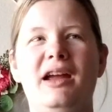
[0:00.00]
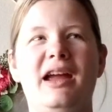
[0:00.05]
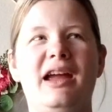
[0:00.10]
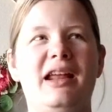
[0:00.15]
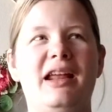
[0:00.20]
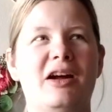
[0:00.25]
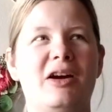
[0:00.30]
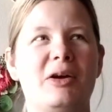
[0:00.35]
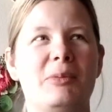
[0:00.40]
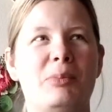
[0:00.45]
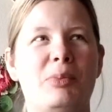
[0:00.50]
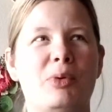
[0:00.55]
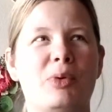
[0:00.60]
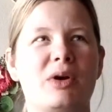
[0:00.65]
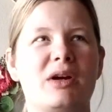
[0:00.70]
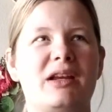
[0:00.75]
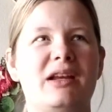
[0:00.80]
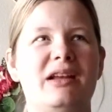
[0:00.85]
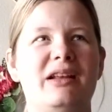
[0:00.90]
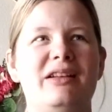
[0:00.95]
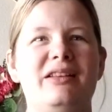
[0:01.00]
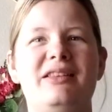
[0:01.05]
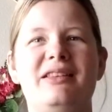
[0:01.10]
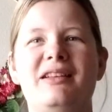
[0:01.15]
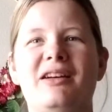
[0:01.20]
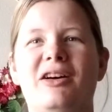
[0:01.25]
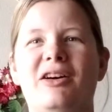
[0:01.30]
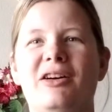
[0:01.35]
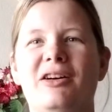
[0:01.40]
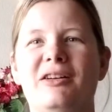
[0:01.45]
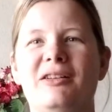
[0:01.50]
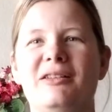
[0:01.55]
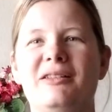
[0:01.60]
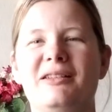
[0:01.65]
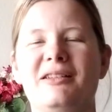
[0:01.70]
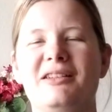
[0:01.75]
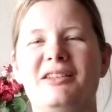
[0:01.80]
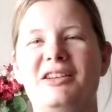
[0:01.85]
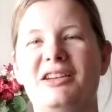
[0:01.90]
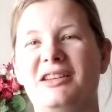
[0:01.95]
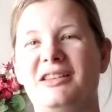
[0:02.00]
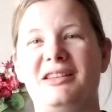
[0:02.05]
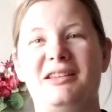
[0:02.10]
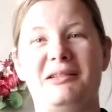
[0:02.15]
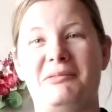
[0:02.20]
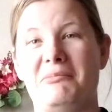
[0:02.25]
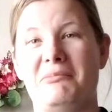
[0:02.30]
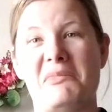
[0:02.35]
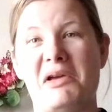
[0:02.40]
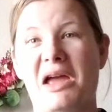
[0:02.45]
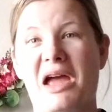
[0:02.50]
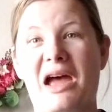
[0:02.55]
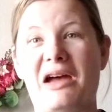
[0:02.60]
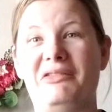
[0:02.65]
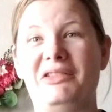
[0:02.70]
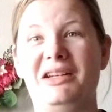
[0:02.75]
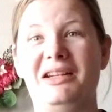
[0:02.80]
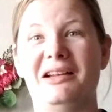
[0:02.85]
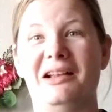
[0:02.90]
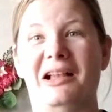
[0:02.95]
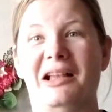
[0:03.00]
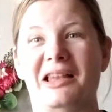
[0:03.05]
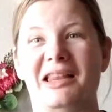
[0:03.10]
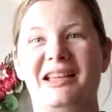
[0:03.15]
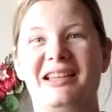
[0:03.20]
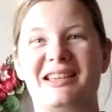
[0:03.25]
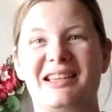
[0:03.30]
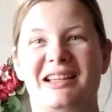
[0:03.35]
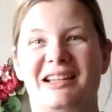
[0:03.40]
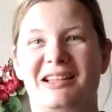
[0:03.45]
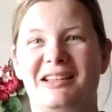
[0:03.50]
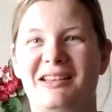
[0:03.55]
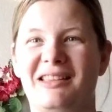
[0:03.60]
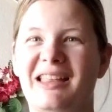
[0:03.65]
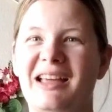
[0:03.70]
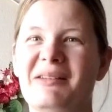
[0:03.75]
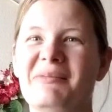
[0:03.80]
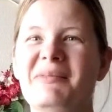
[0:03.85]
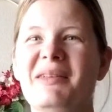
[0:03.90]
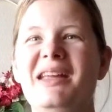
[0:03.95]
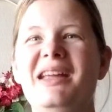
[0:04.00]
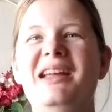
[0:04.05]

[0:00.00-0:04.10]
and our poor kids are just having to listen to them